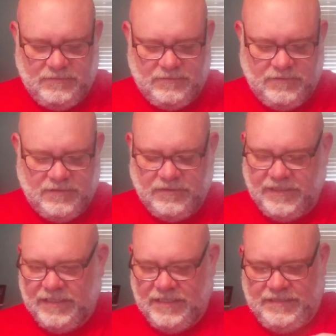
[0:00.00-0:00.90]

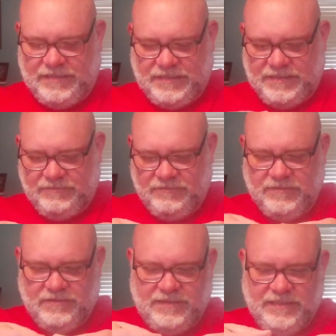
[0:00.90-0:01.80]
Really nice.
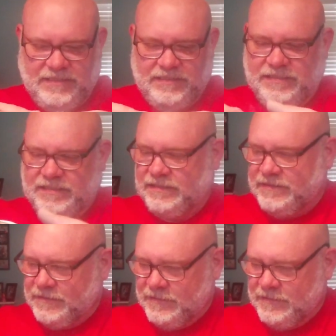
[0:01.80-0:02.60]
Really nice.